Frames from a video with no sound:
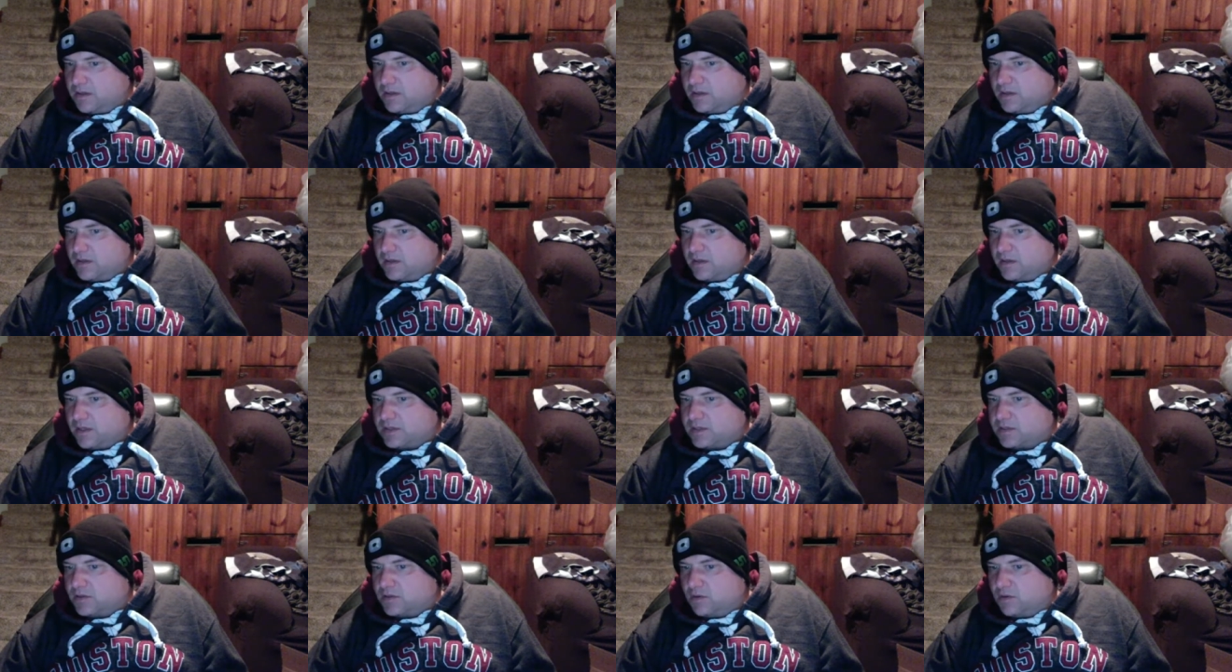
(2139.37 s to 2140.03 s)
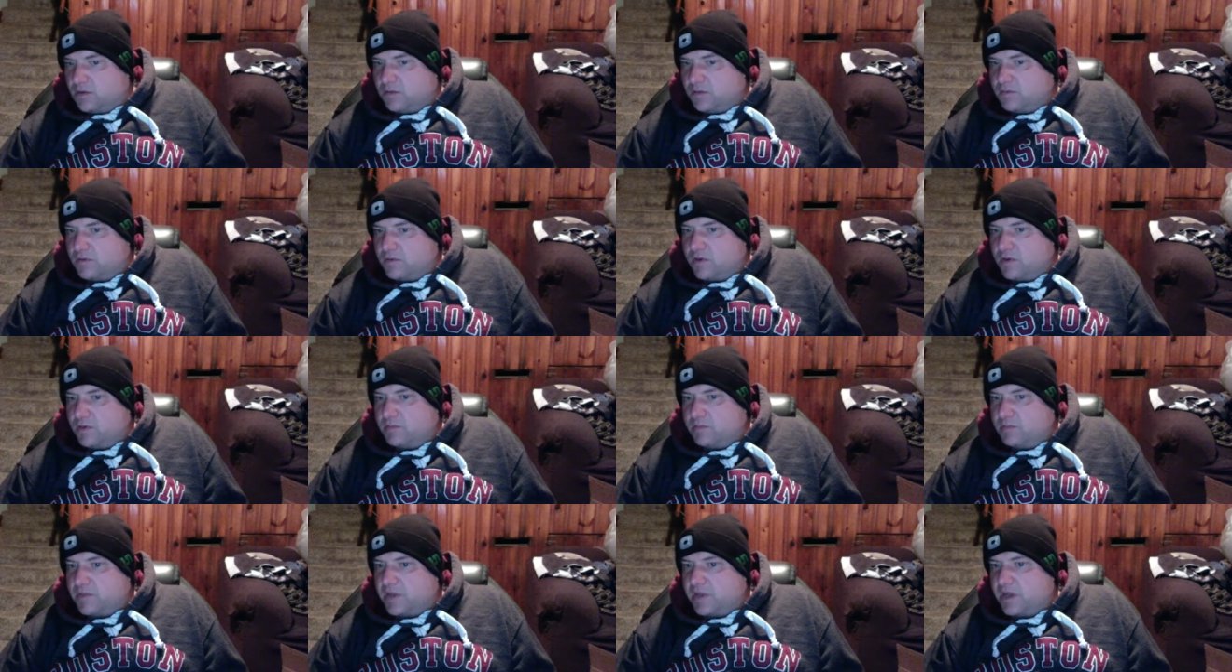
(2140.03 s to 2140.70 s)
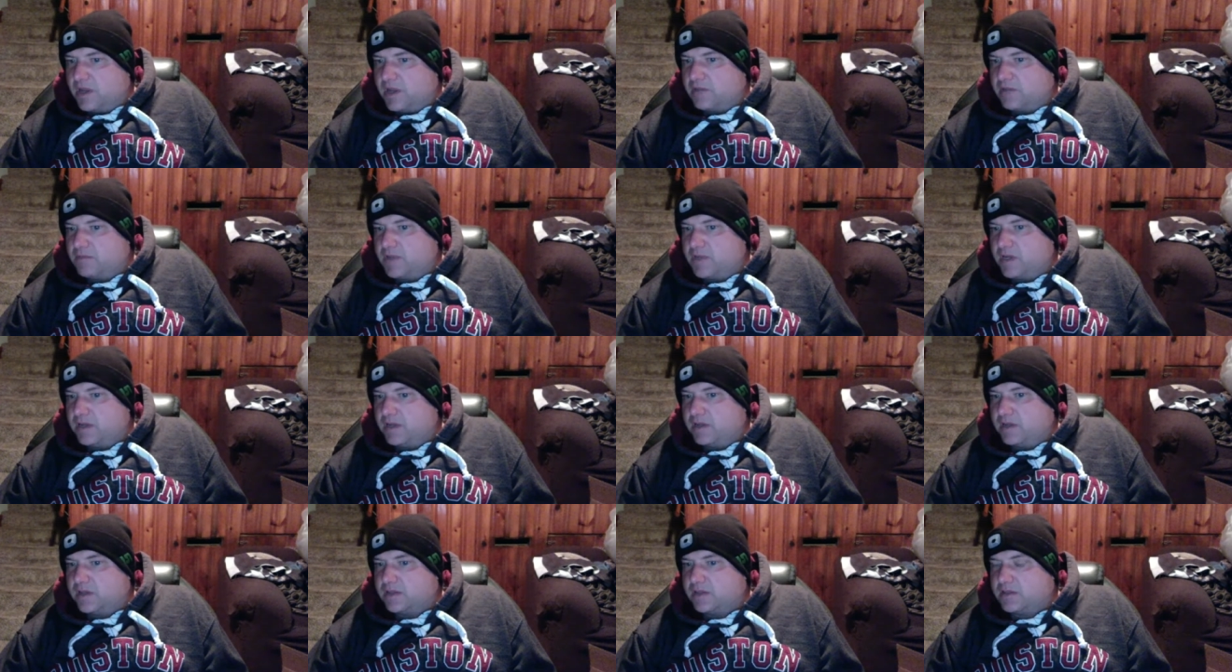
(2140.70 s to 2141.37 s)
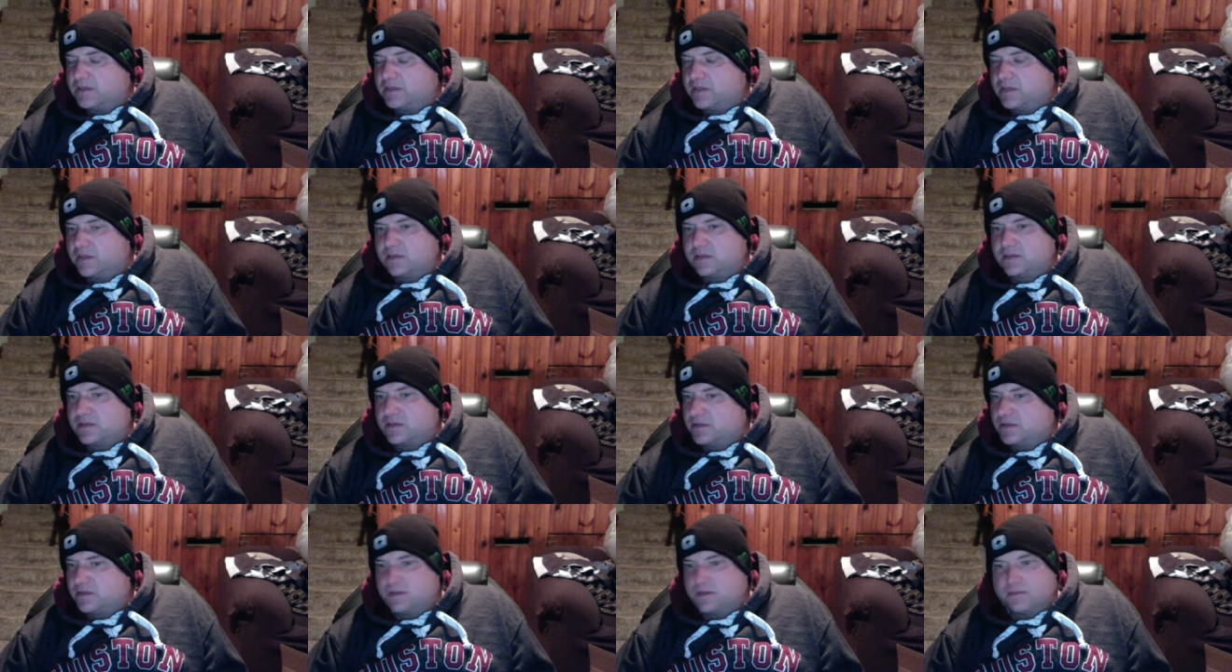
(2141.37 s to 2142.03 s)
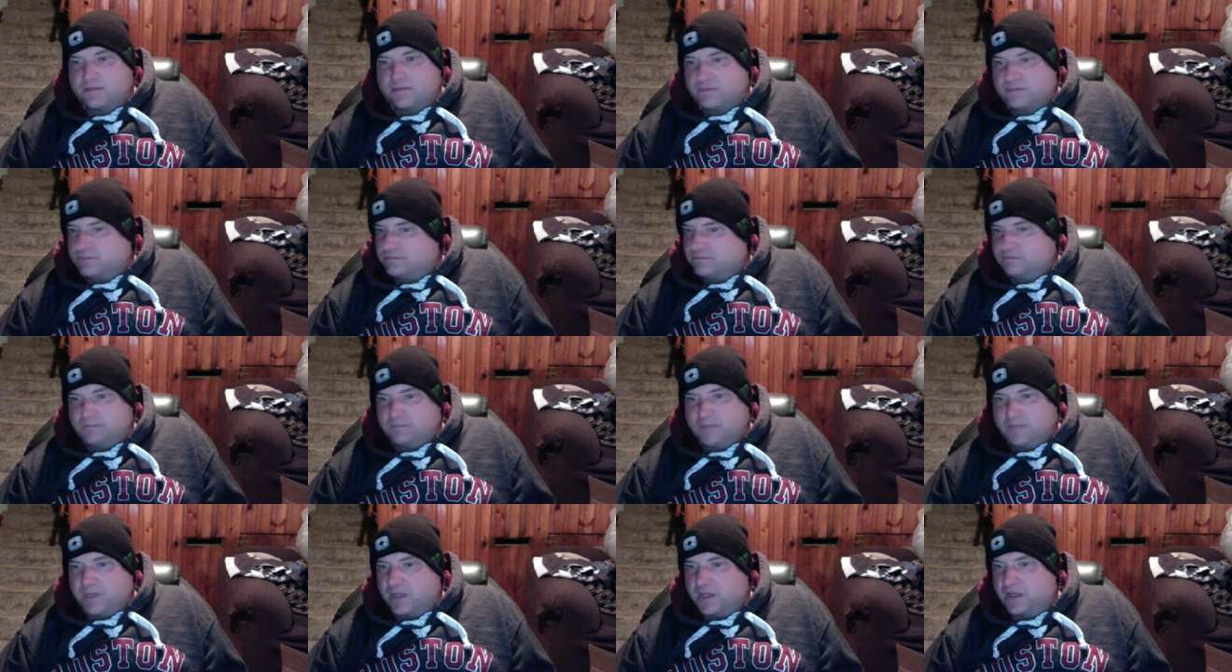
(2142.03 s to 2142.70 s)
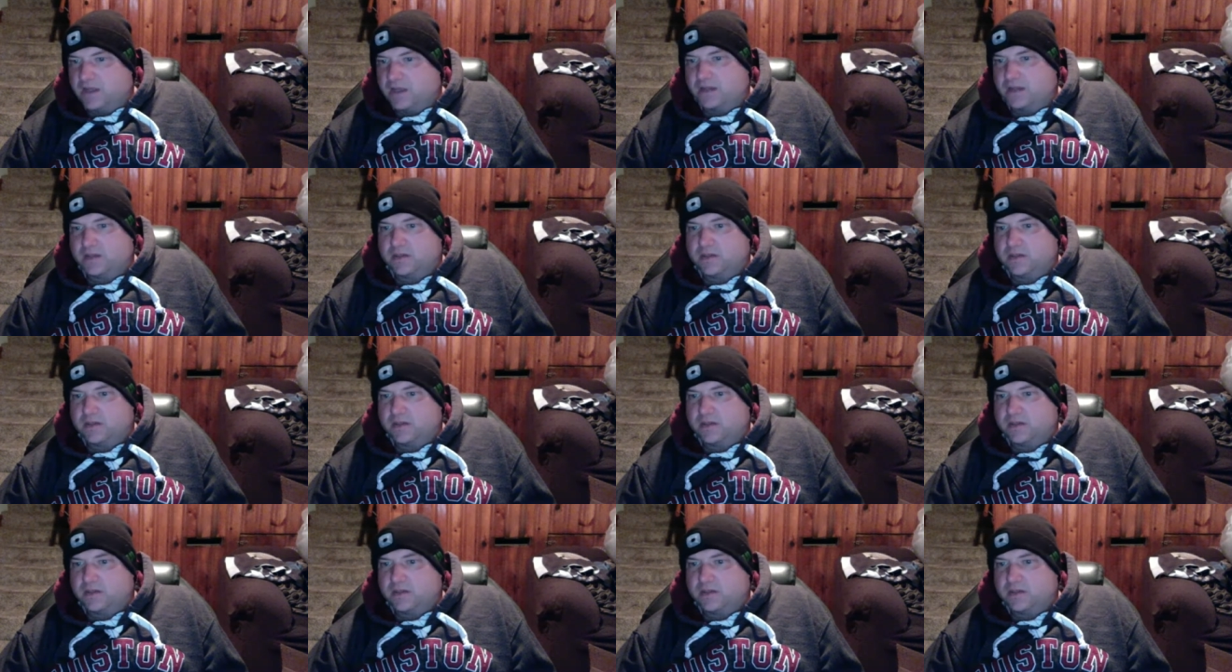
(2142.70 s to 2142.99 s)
That's going real bad, man. That's yeah.